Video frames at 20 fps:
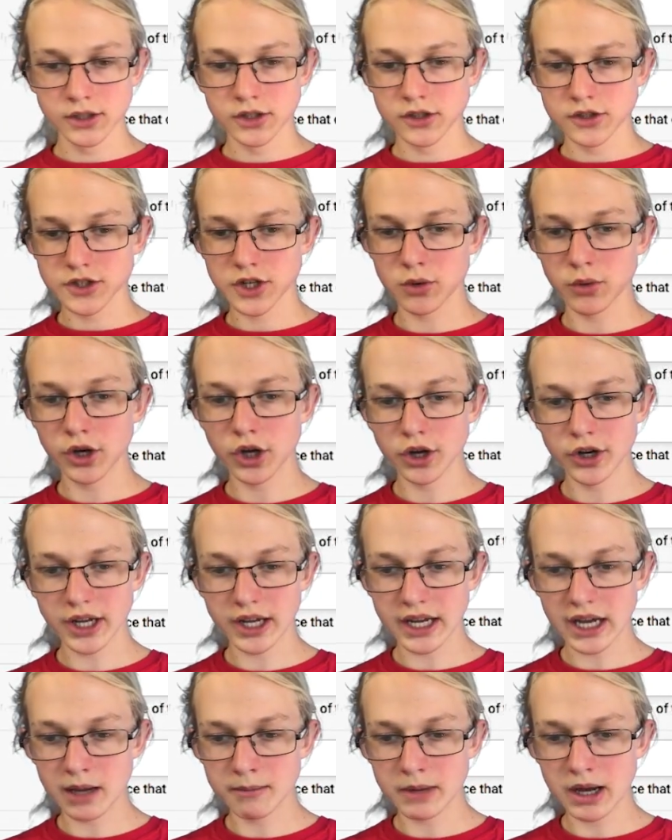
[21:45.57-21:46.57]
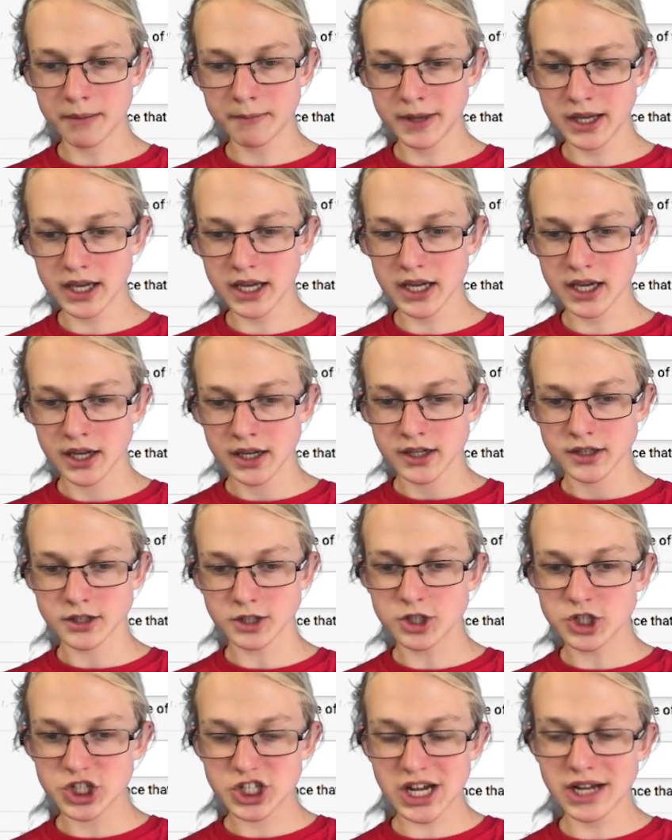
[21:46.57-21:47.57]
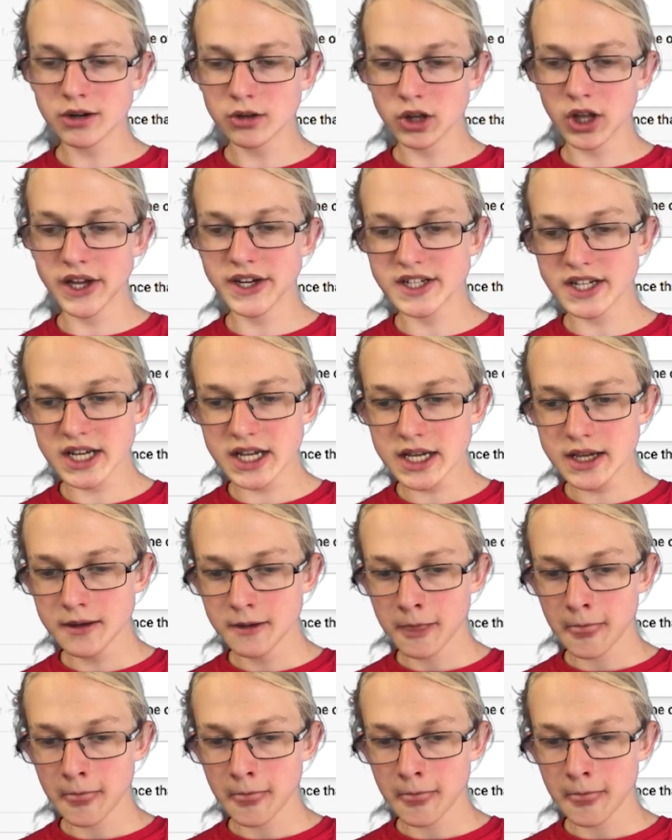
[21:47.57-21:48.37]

So we're going to come up here to channel ID,